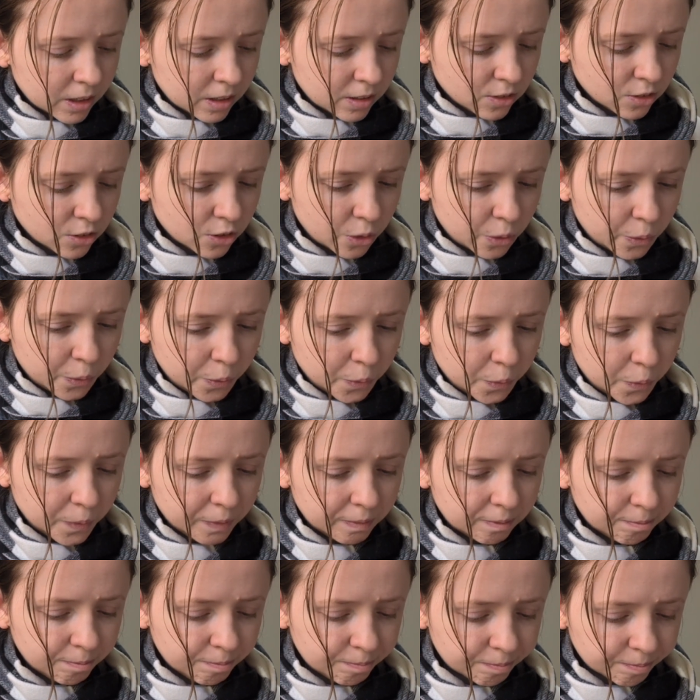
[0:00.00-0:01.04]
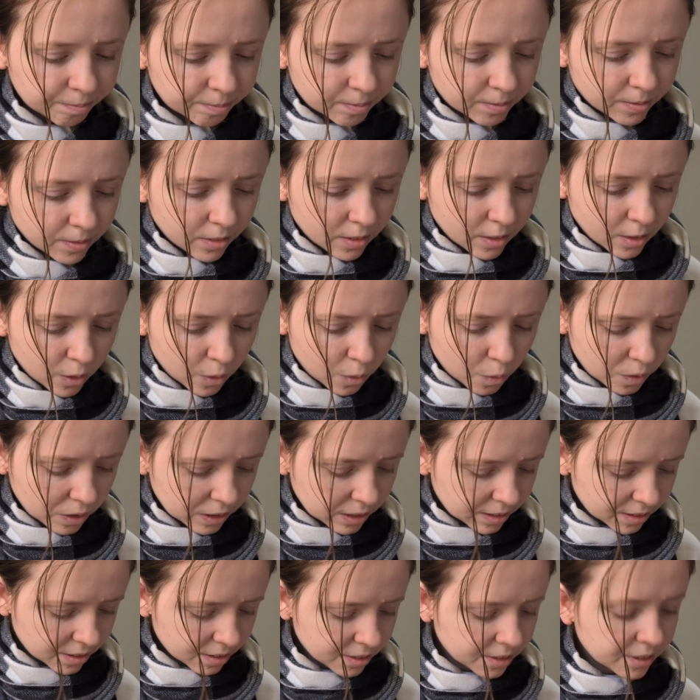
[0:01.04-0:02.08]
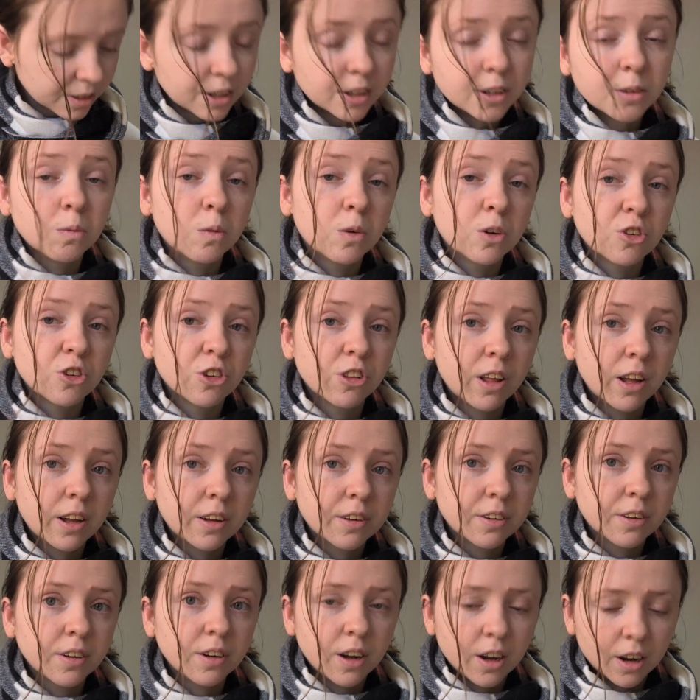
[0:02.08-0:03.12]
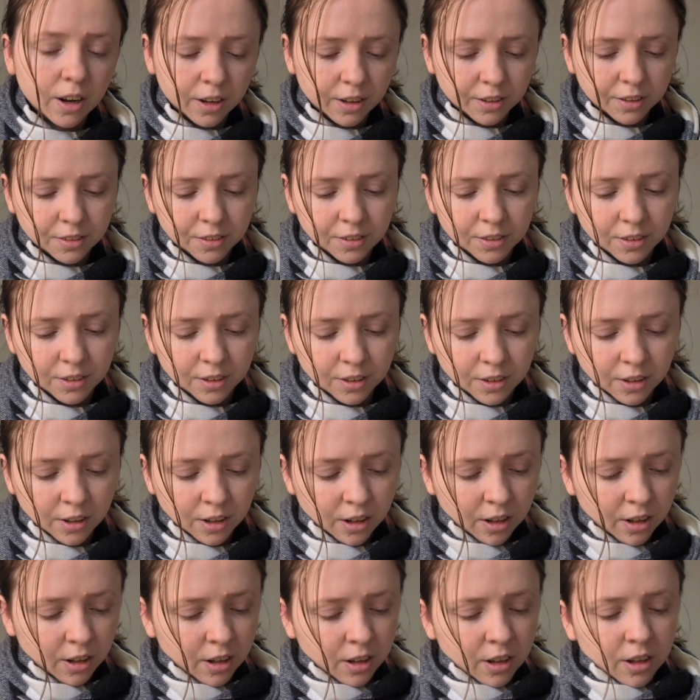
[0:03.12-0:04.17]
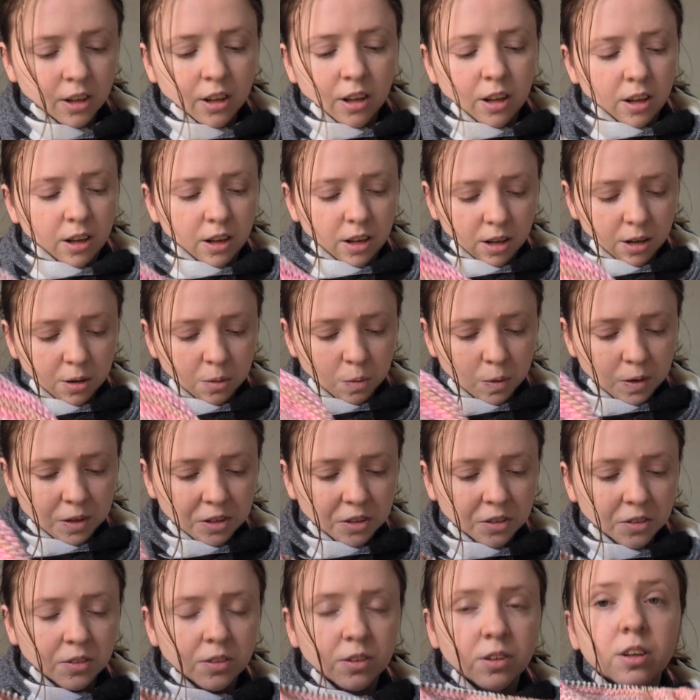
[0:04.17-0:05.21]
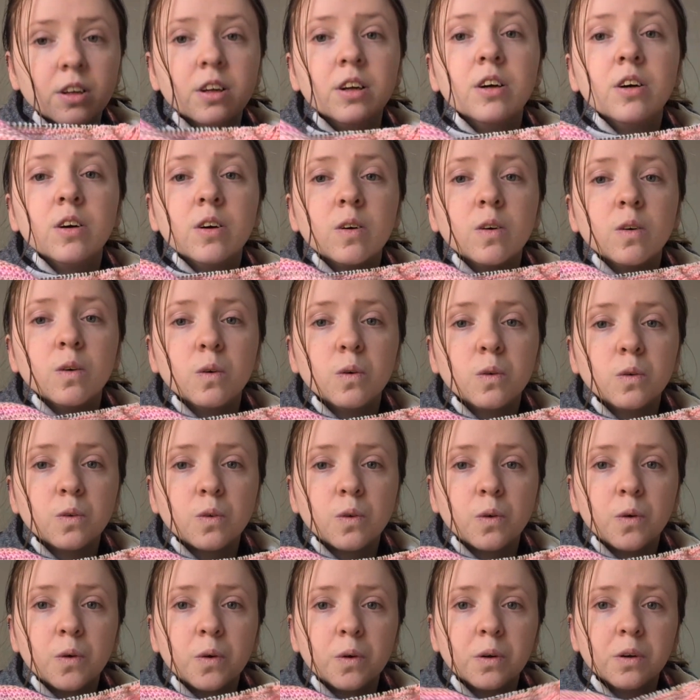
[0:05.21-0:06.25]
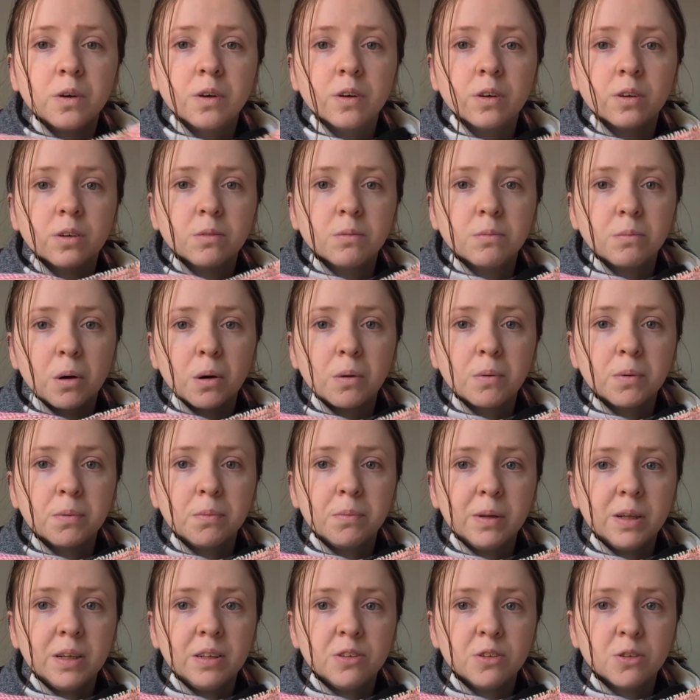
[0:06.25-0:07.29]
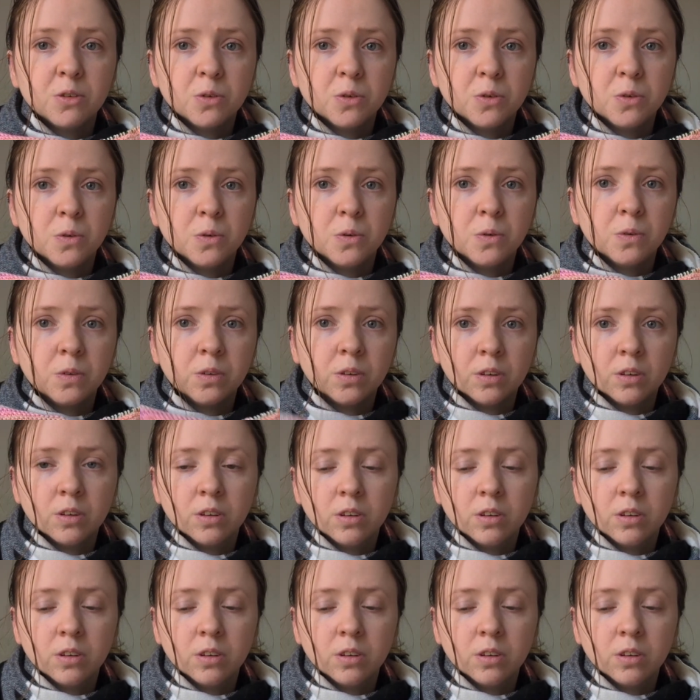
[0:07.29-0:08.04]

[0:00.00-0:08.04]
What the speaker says: So when I sit down and watch that tonight, I will also probably do,